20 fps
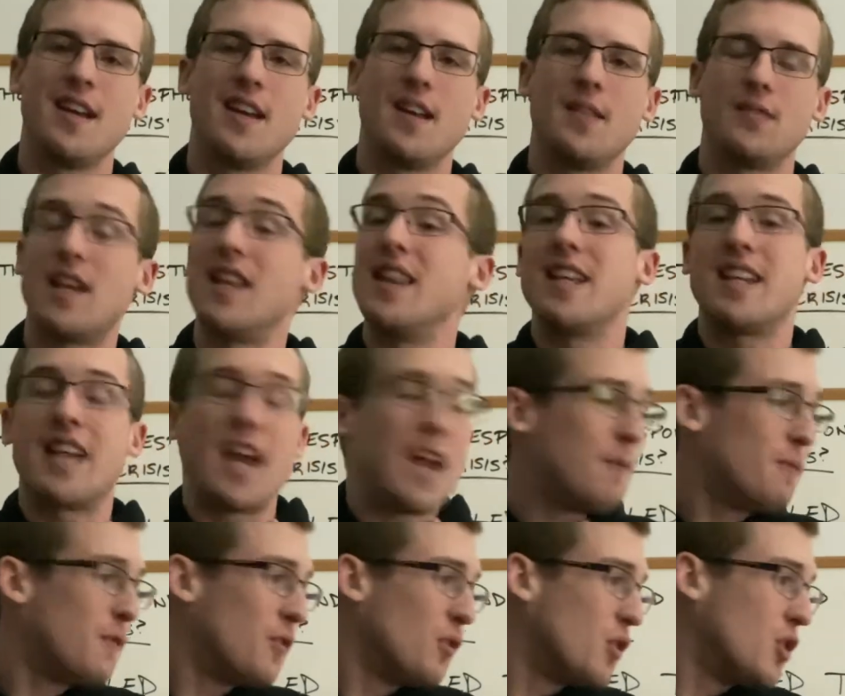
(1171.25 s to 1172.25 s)
Then they
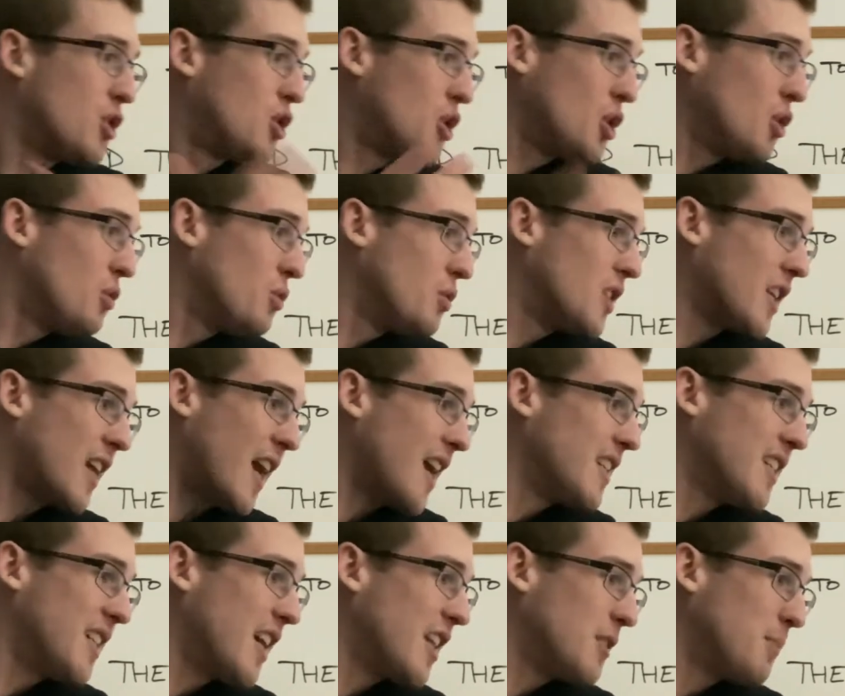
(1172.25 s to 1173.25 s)
came for the Jews, and I
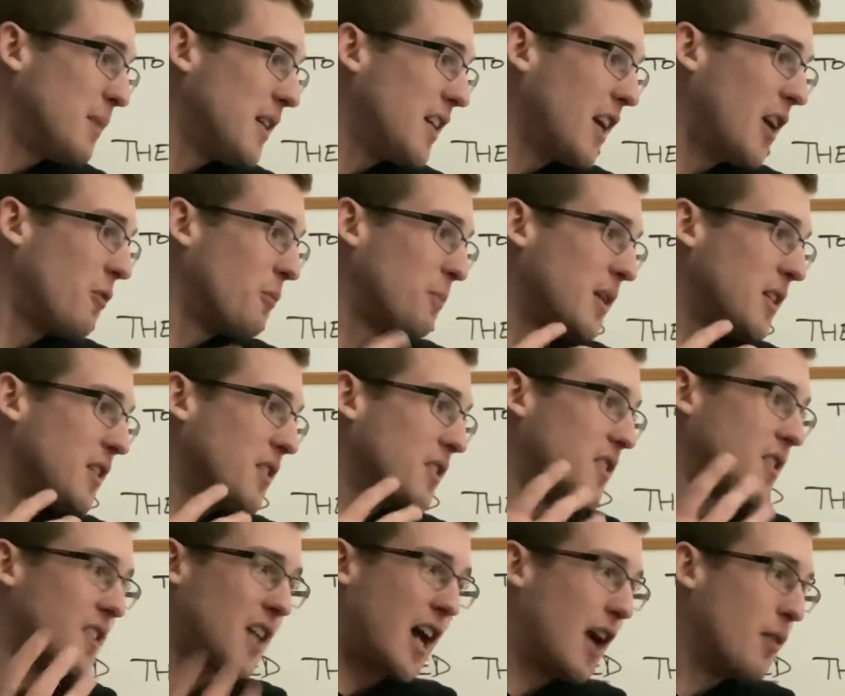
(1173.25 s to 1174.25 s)
did not speak out
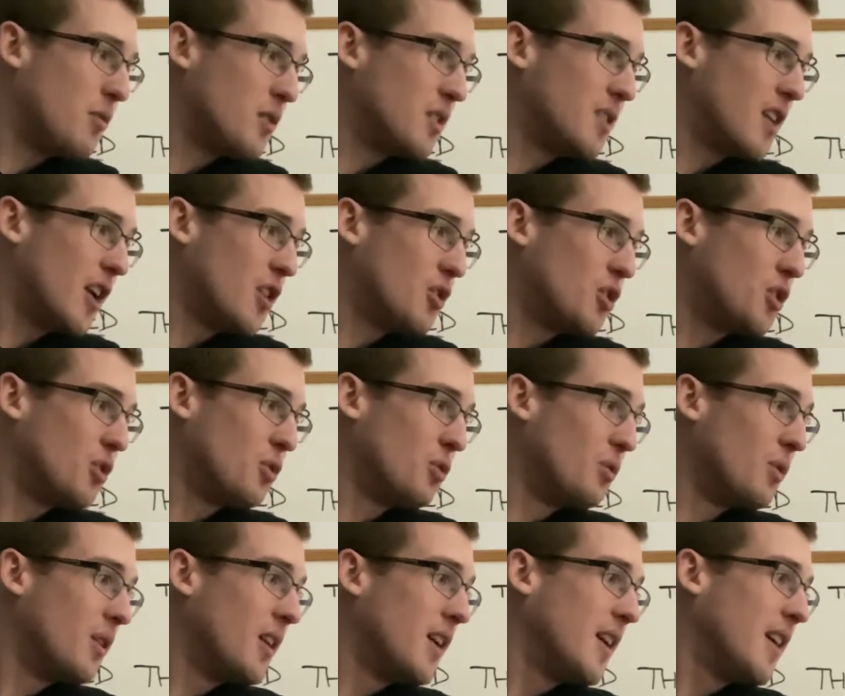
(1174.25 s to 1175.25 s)
because I was not a
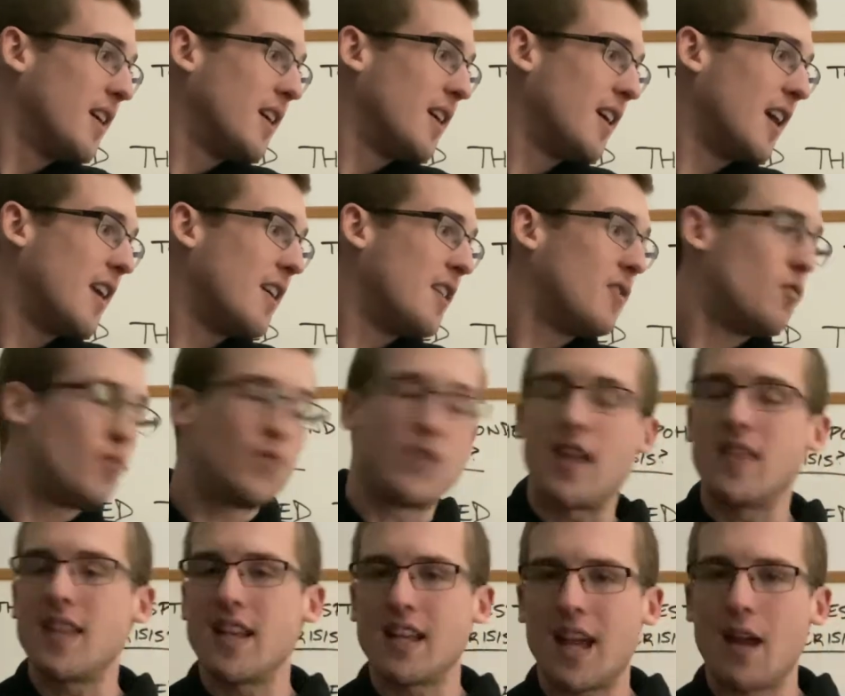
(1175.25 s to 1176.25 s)
Jew. And
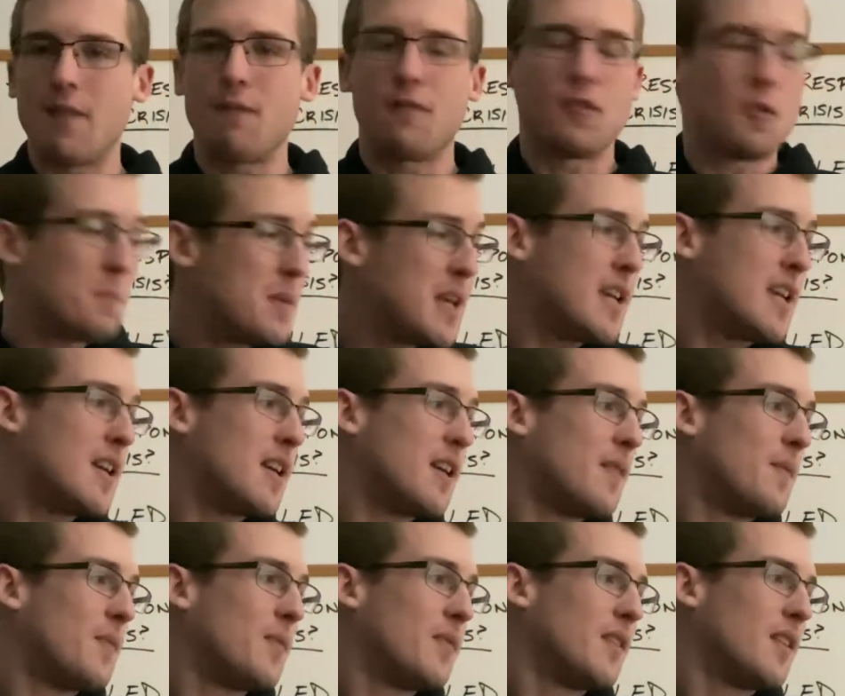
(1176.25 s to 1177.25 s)
then they came for
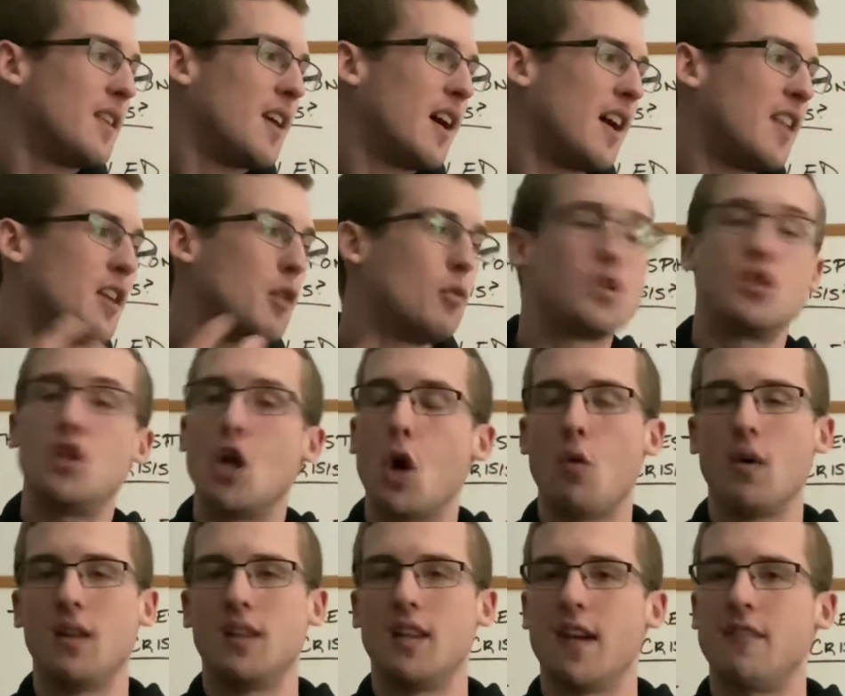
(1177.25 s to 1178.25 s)
me, and there was no
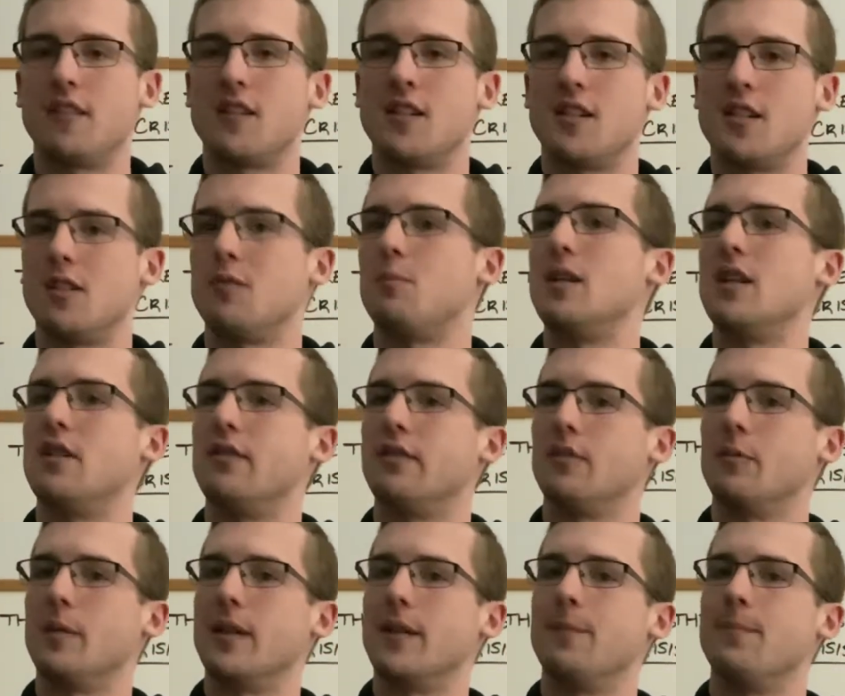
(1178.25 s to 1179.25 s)
one left to speak
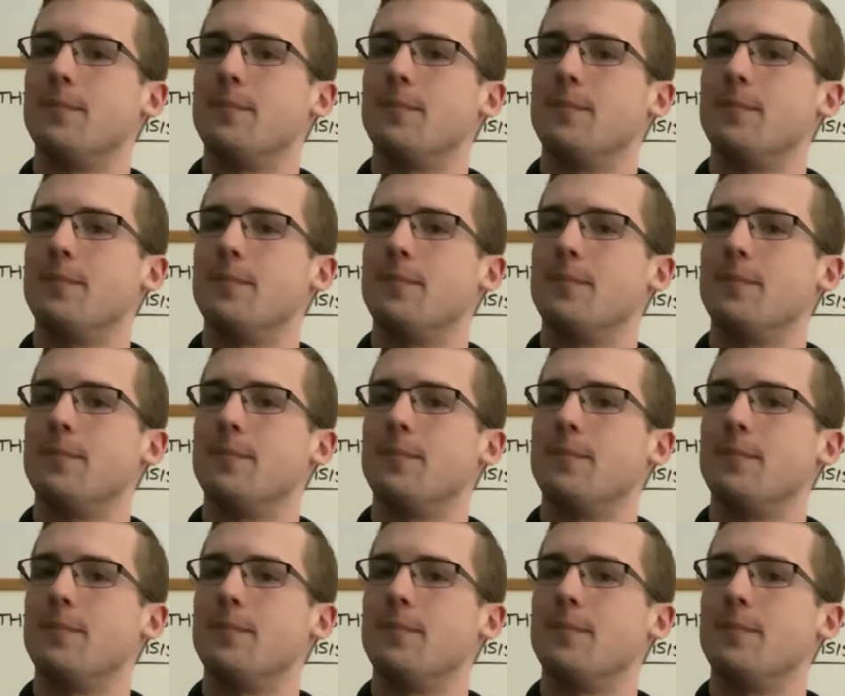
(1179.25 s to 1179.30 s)
for me.